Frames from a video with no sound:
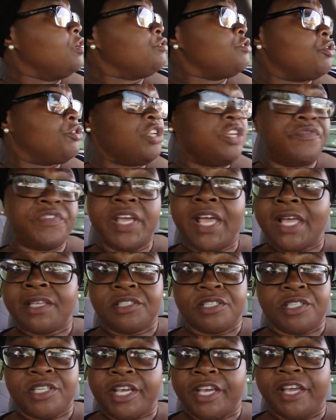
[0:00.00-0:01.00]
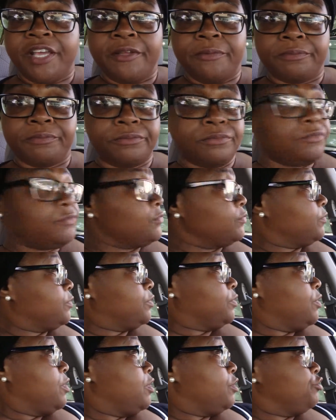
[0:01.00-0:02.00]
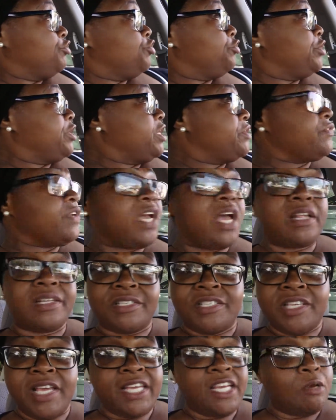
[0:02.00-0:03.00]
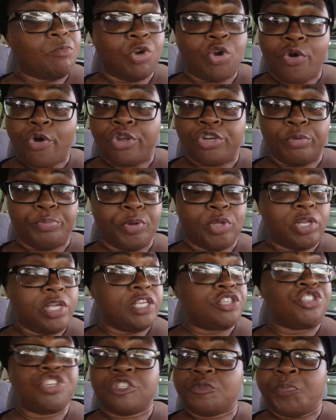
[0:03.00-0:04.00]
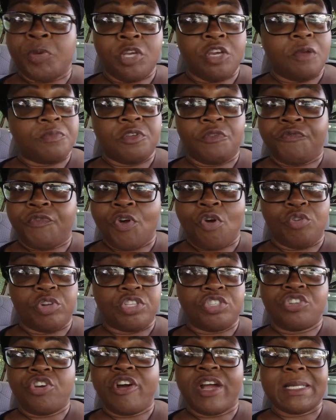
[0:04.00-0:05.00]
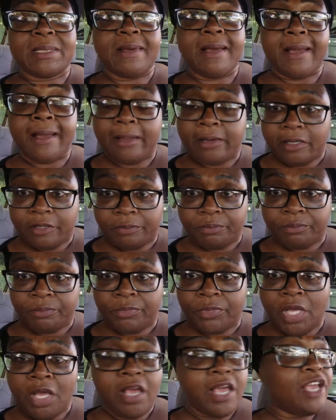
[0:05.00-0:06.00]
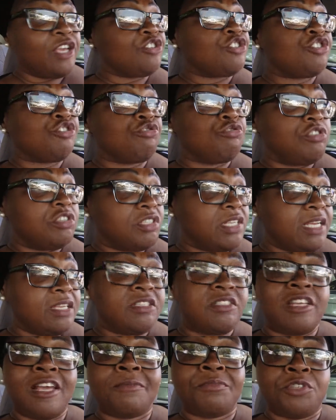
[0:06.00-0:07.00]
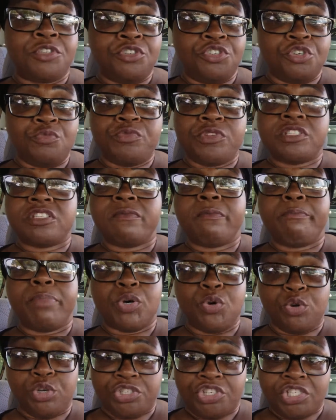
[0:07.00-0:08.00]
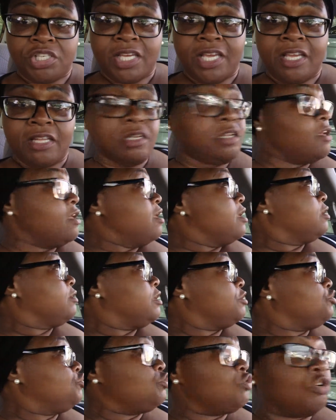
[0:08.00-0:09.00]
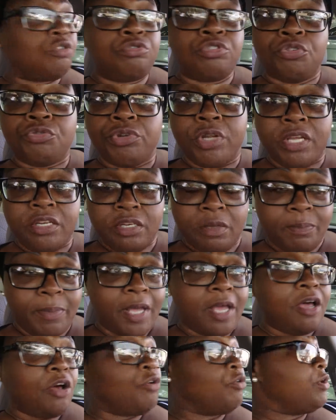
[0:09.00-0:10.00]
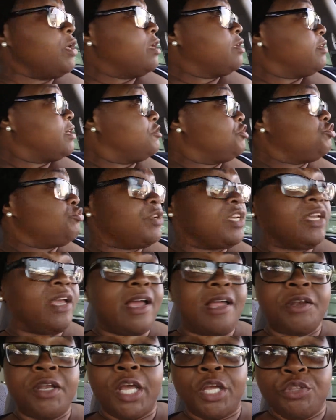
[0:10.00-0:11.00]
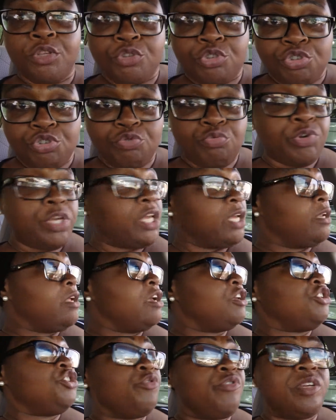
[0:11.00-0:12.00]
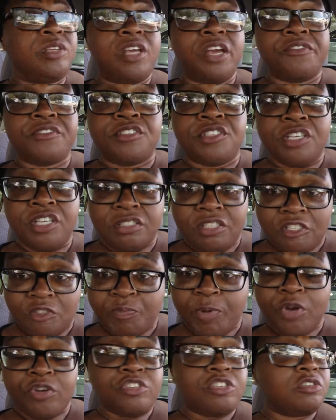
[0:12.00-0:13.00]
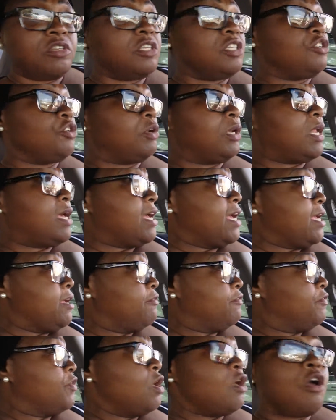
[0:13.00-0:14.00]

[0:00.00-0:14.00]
Don't even hesitate. You ain't even got to say I'm calling the police. Just pick up the phone and start dialing. As soon as they step to you with some bullshit that you don't know nothing about, that you ain't got nothing to do with, you ain't never seen this person in your life,